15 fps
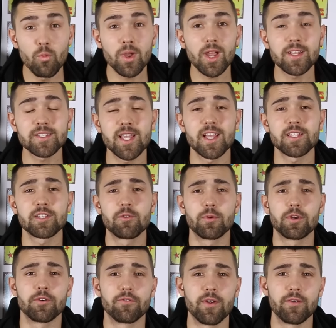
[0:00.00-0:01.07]
Guys asked you
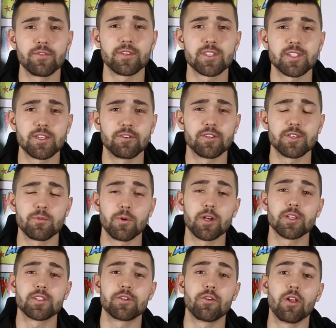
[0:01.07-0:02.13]
what your favorite series
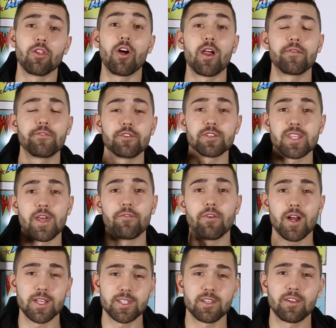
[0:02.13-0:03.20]
was. A lot of you said
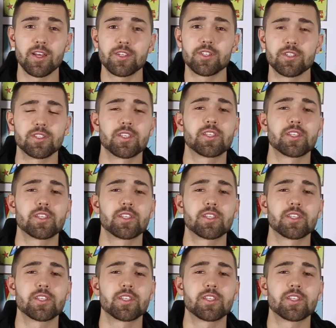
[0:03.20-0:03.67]
Rising Legends.